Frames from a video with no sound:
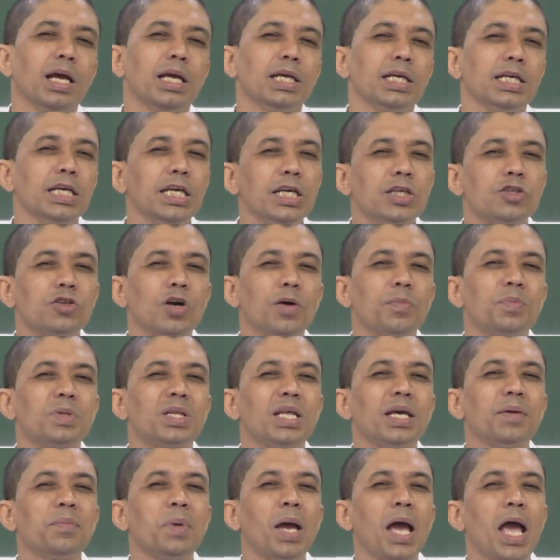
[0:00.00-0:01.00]
each of
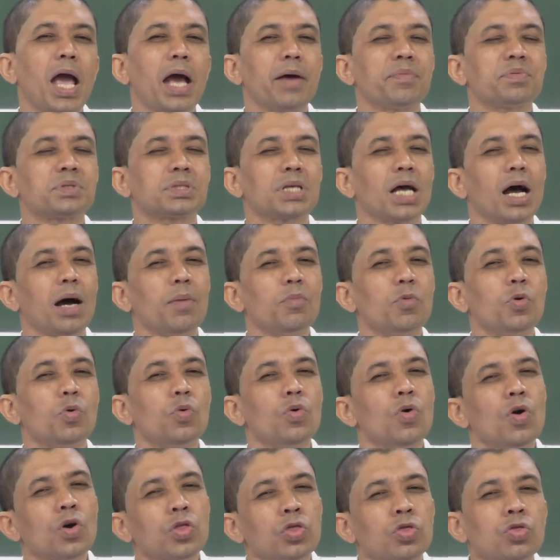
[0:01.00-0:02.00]
them have some
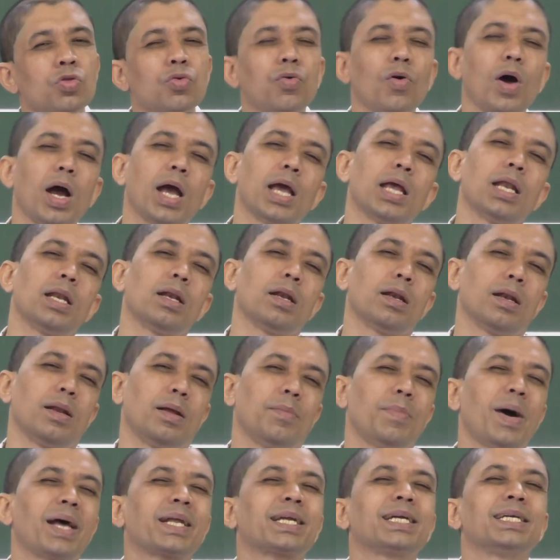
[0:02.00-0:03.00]
worthwhile
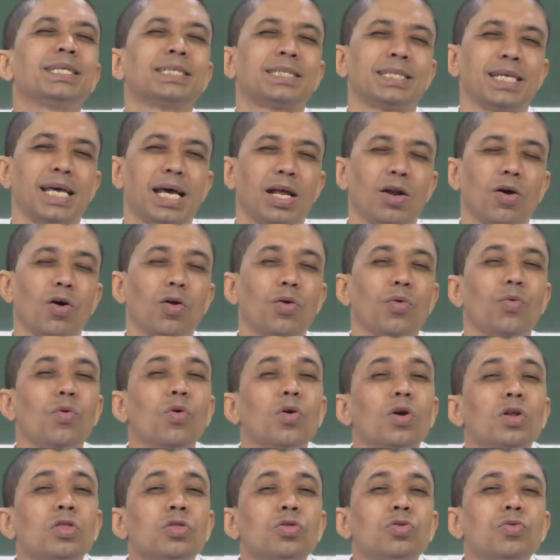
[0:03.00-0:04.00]
market share or
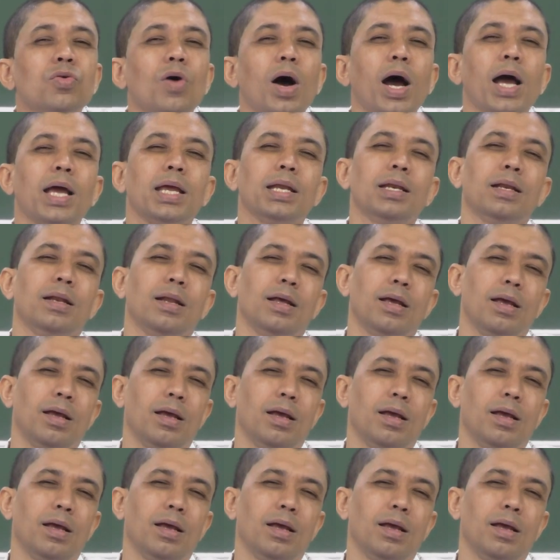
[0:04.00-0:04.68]
worthwhile